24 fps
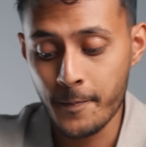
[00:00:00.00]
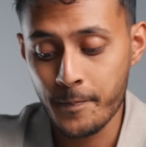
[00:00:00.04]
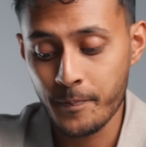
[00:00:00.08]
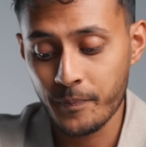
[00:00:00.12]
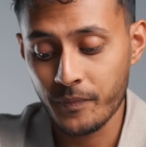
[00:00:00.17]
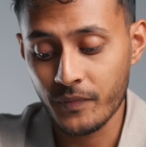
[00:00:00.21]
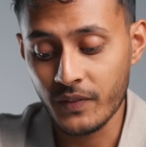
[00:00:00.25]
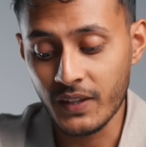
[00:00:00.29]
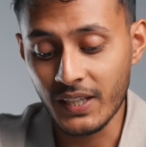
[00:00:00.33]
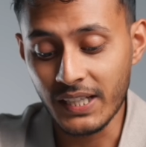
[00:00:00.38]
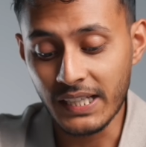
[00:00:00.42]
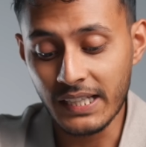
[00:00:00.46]

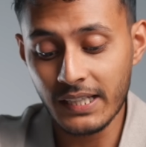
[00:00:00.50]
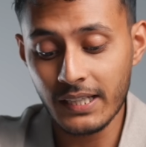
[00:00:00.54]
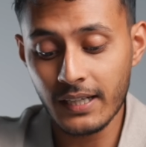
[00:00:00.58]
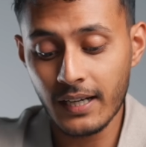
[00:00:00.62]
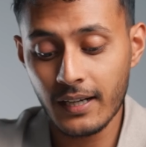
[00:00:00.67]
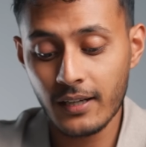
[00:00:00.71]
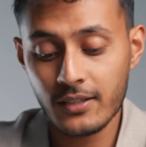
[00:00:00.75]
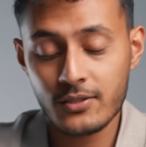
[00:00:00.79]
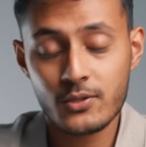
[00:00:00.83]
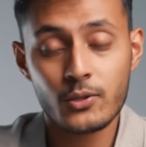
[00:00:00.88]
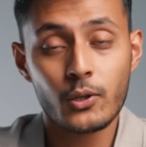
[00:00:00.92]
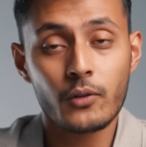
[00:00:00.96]
The
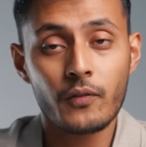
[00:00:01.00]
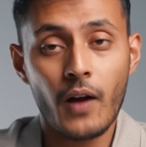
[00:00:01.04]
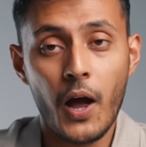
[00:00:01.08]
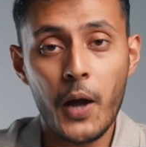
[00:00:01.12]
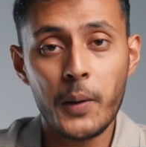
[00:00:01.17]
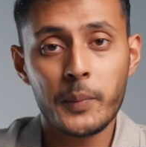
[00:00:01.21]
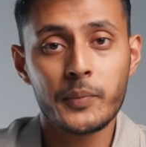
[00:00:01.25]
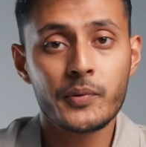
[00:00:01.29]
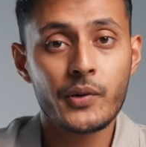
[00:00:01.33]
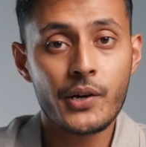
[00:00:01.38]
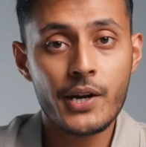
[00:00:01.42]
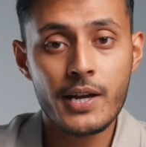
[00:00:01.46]
sort of
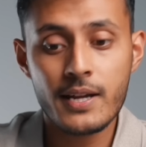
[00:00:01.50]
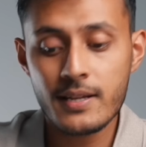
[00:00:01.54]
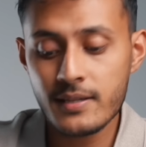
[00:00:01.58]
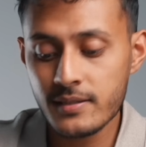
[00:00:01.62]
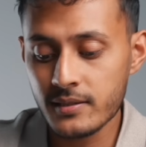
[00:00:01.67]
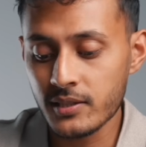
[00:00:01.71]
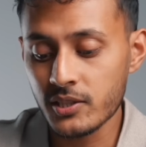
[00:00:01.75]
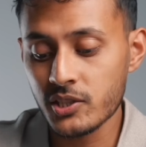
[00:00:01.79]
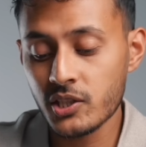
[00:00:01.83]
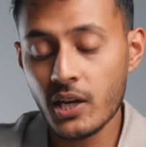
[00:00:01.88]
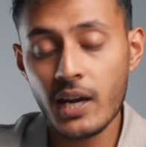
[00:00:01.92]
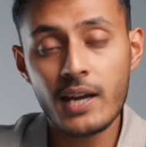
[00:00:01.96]
upgrades,
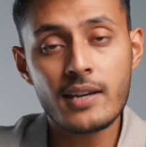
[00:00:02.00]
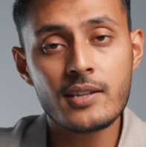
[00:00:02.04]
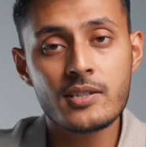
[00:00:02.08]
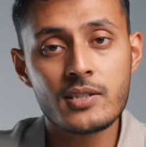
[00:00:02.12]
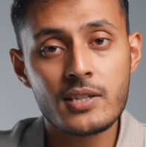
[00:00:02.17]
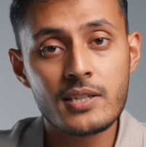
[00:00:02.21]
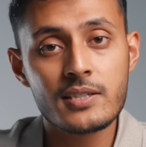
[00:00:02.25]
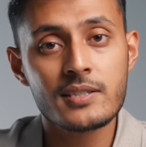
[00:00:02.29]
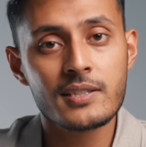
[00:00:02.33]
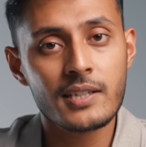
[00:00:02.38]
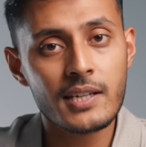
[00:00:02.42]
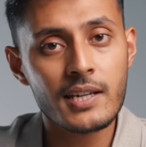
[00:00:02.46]
the
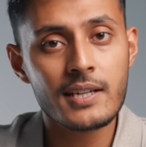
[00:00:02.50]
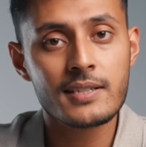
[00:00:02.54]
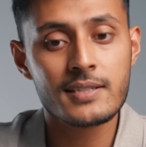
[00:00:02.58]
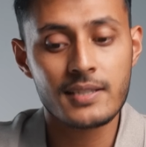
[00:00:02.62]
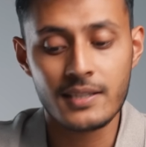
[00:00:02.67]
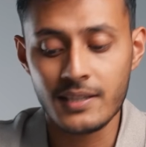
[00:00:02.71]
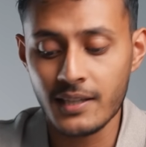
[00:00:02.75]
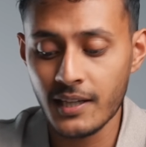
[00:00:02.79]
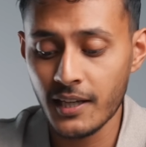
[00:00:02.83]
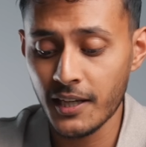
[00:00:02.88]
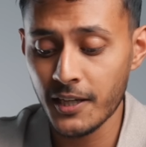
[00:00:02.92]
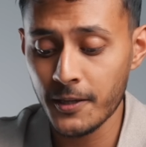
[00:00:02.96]
changes year to
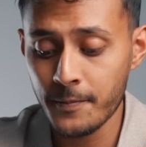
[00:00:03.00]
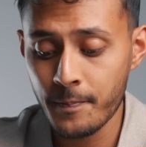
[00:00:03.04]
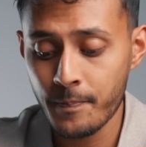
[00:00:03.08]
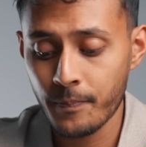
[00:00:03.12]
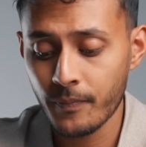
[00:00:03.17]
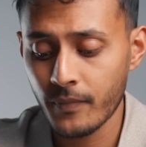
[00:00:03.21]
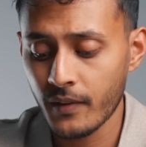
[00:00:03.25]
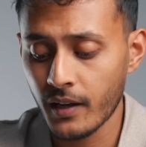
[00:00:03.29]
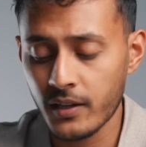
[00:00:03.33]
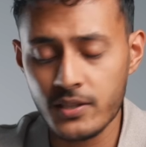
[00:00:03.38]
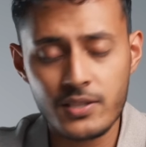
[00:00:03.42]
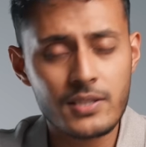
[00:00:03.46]
year
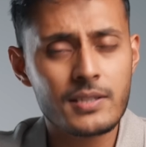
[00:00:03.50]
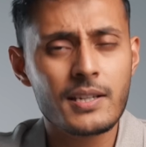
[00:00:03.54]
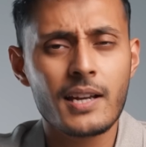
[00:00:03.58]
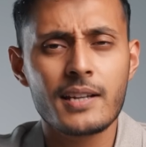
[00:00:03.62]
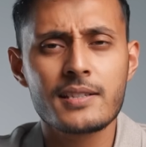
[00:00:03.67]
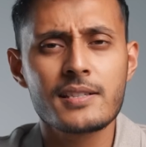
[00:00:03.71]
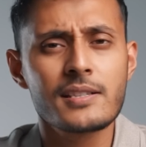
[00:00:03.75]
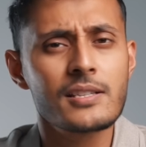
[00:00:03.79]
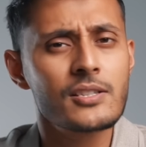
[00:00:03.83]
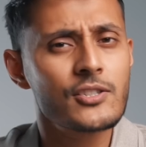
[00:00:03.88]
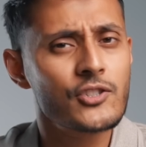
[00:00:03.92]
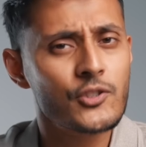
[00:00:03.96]
are just
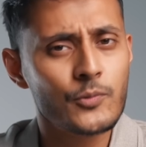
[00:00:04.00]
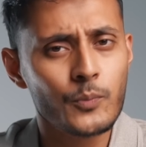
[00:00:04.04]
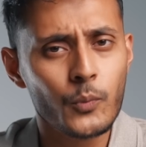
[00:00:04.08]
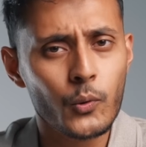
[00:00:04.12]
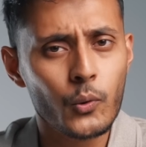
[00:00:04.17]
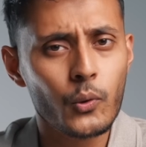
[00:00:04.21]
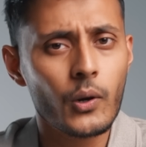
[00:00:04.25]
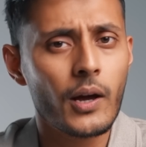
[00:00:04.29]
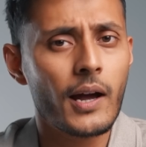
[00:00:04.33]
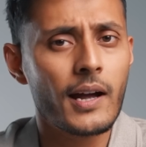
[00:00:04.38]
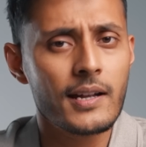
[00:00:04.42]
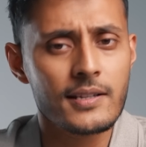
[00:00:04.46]
getting
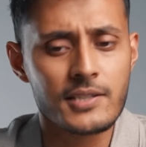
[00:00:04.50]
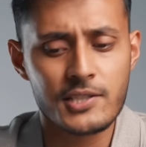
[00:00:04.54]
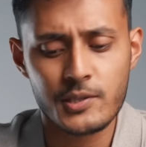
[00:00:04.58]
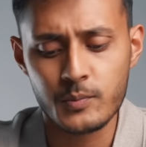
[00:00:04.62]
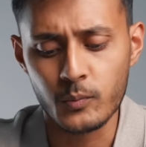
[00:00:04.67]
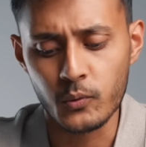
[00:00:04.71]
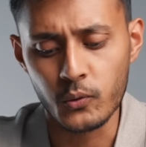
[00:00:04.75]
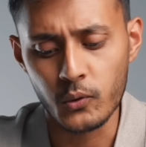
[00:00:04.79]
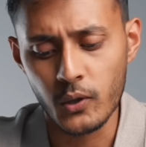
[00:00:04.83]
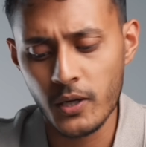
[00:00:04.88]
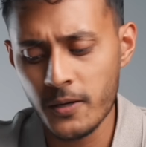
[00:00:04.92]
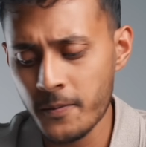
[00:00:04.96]
smaller and
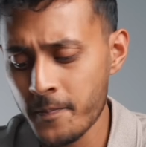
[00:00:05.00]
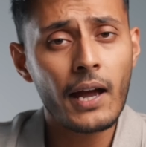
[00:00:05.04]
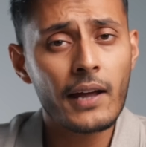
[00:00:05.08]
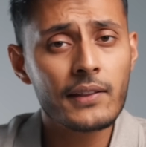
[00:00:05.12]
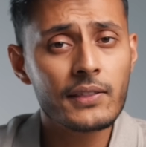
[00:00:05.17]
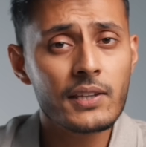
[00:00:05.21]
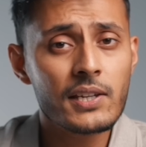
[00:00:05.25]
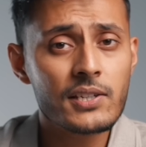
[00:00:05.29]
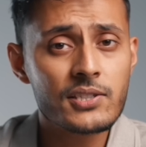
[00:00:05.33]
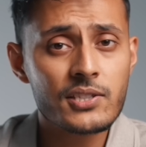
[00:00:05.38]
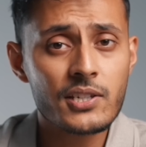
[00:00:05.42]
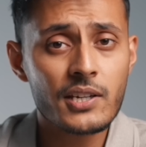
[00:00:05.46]
smaller, and
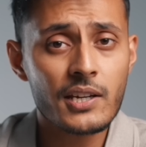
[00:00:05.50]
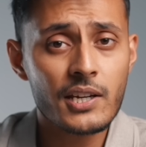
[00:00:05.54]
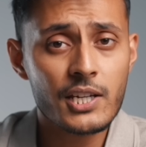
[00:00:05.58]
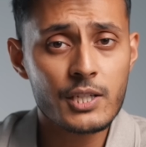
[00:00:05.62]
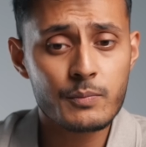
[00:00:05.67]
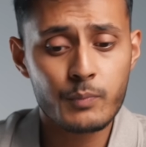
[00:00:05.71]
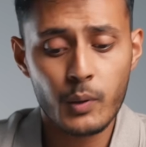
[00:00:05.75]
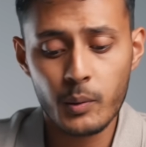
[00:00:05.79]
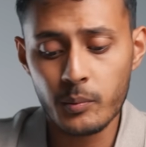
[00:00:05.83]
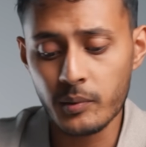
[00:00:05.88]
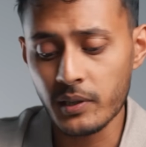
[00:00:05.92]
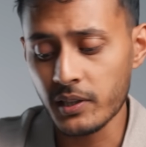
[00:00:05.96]
this year is
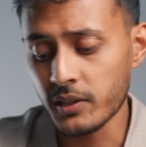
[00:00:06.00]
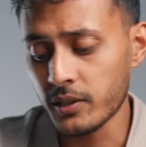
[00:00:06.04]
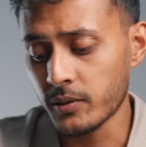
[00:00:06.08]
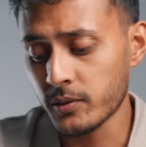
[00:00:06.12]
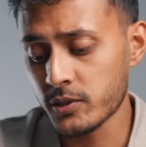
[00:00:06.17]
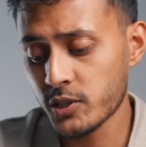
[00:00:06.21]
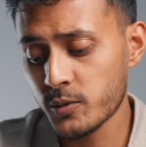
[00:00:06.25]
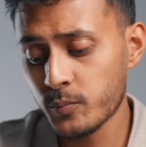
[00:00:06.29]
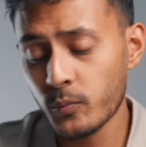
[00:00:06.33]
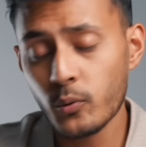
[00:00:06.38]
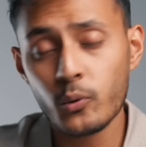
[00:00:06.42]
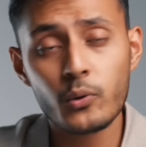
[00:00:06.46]
probably the
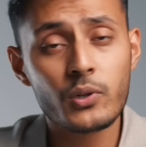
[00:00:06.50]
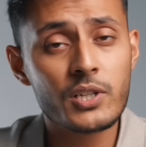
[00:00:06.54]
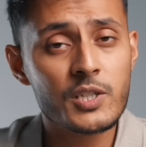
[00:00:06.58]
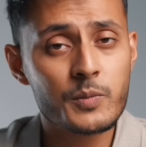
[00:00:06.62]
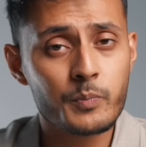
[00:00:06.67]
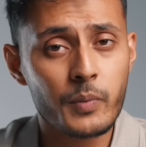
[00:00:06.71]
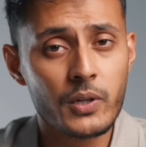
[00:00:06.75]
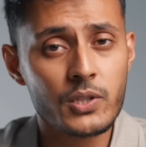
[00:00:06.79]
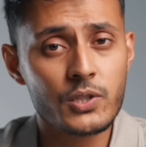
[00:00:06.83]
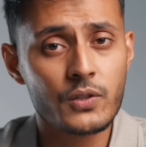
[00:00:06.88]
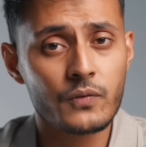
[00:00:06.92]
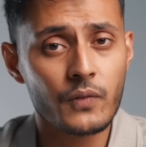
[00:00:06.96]
smallest
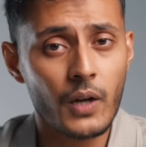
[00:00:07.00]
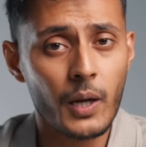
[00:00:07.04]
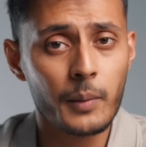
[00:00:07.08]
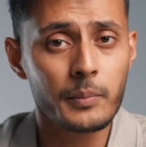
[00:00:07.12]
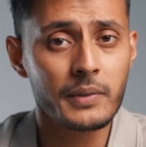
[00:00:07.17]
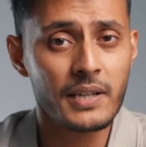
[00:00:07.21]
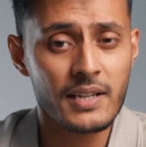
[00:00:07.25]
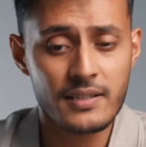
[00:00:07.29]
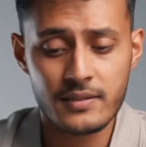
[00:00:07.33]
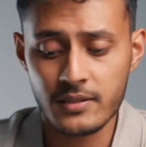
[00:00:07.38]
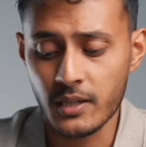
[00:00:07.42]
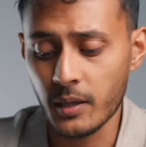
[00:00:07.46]
bunch of
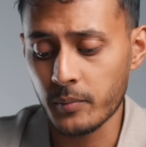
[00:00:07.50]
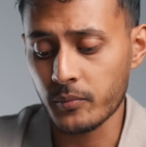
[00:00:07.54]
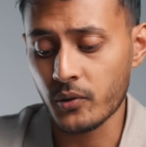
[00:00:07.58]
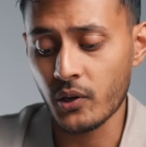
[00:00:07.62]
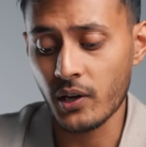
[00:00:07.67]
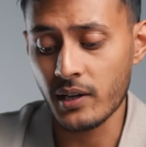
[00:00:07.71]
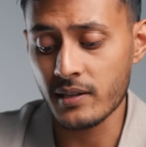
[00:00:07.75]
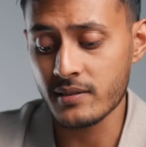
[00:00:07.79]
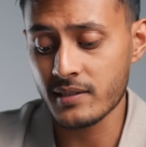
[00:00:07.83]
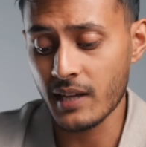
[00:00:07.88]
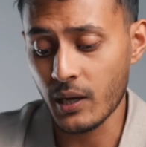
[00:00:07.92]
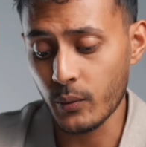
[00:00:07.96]
updates and
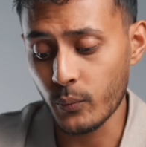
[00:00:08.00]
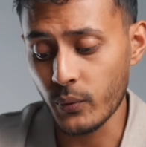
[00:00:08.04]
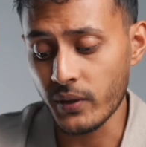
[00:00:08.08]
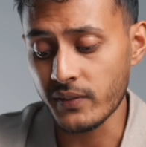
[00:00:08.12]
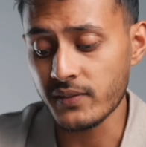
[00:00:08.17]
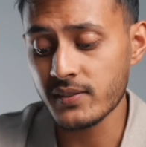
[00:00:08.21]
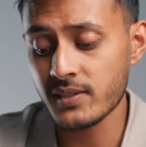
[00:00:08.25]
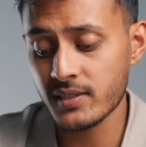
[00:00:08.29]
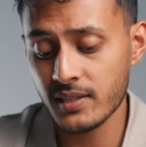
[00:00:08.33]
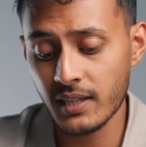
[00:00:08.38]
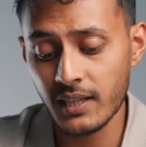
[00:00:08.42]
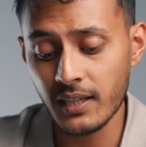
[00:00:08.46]
upgrades that we've
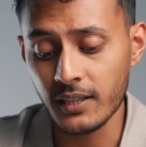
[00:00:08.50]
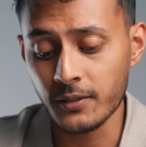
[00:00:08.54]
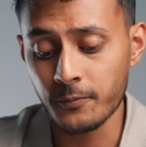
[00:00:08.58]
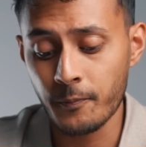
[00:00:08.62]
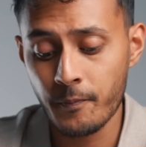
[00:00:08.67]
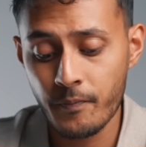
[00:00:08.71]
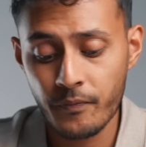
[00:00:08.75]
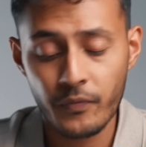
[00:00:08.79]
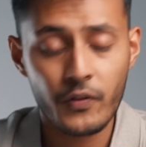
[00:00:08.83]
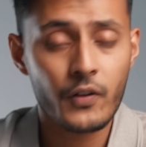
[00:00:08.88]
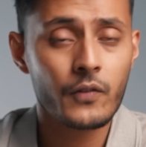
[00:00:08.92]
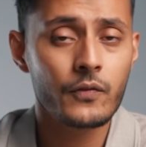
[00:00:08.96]
seen
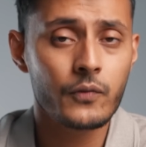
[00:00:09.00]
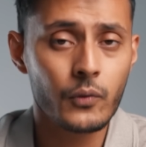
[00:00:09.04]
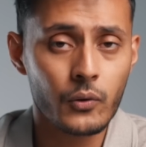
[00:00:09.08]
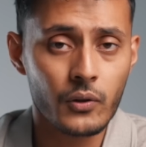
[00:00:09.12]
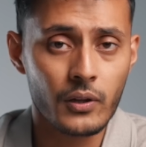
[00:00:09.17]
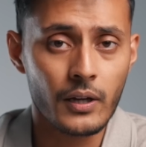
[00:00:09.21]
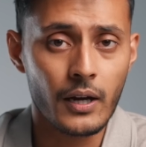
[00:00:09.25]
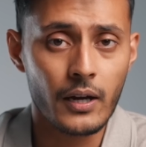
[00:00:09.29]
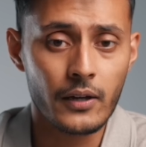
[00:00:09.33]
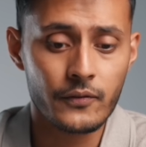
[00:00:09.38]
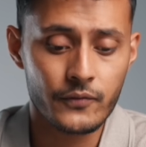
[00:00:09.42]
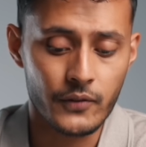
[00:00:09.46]
for the
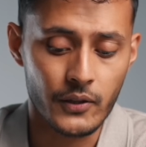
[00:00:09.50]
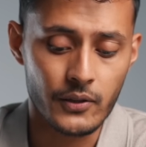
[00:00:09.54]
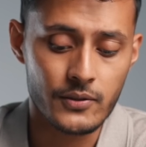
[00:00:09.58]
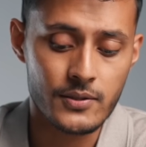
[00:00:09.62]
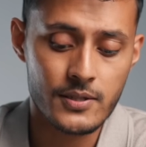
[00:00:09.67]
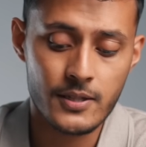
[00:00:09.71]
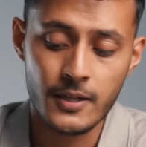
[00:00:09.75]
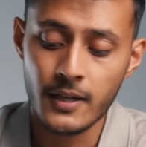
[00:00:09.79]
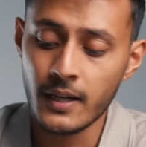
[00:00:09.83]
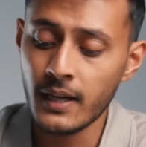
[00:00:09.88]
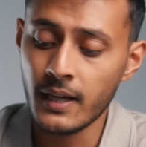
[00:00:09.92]
iPhones.